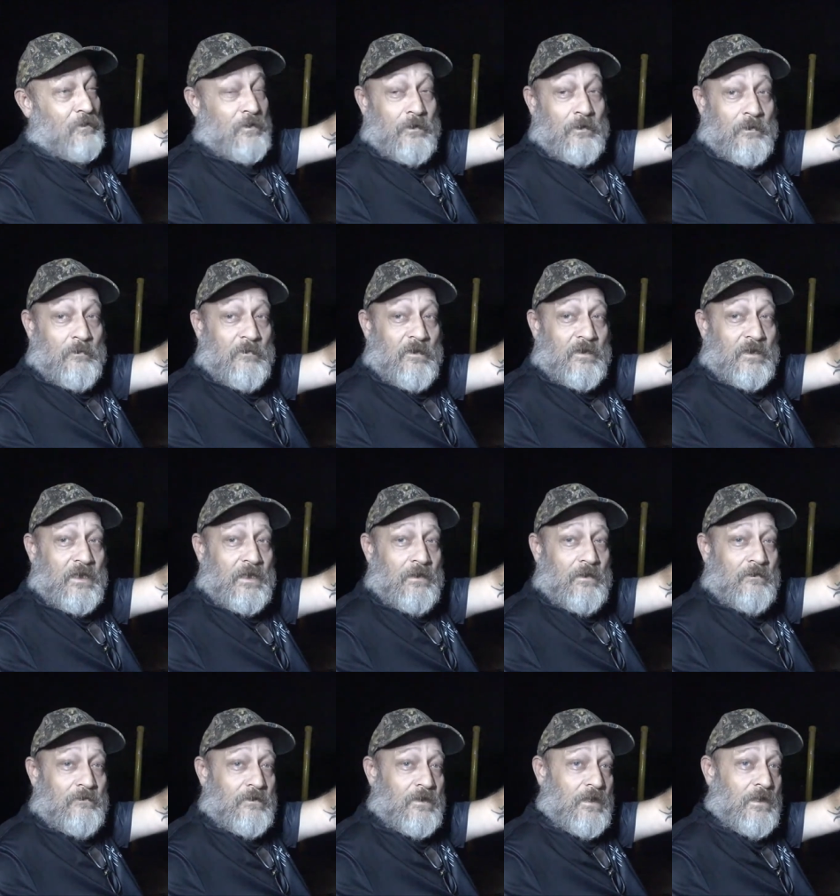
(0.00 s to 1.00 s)
heard a monkey
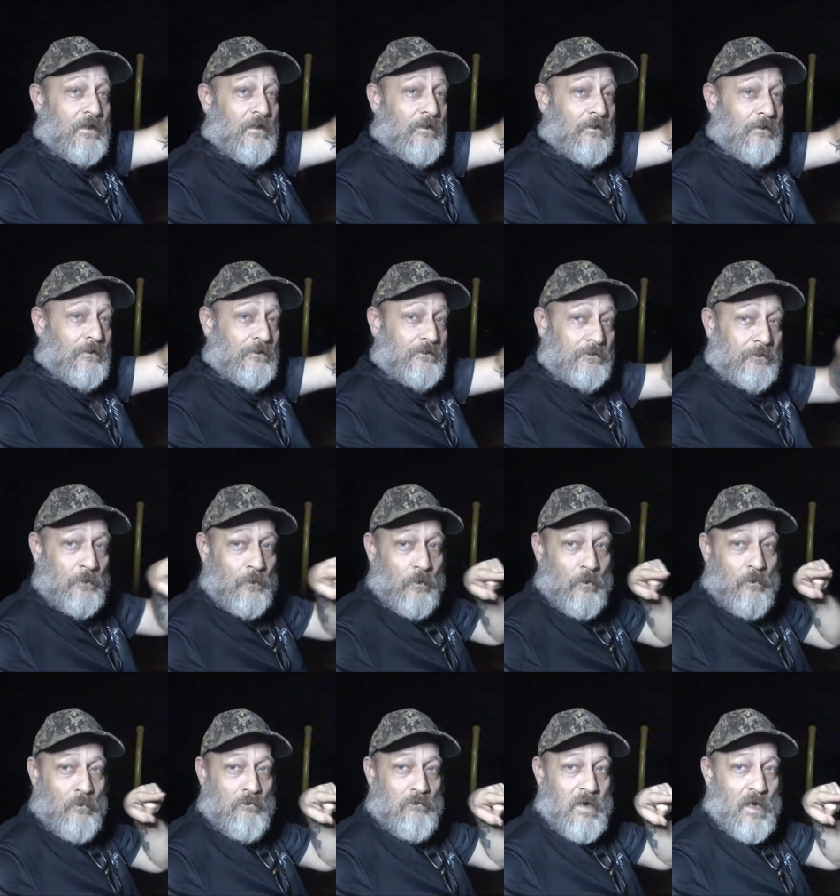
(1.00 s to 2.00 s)
over there. Yeah,
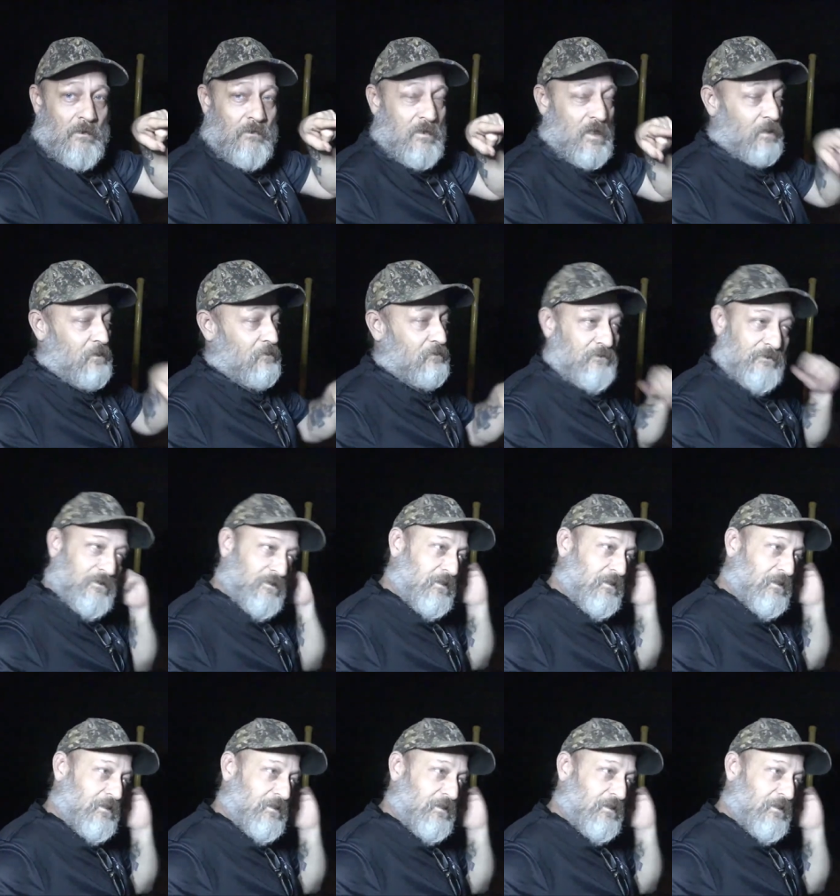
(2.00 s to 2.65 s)
we heard a monkey.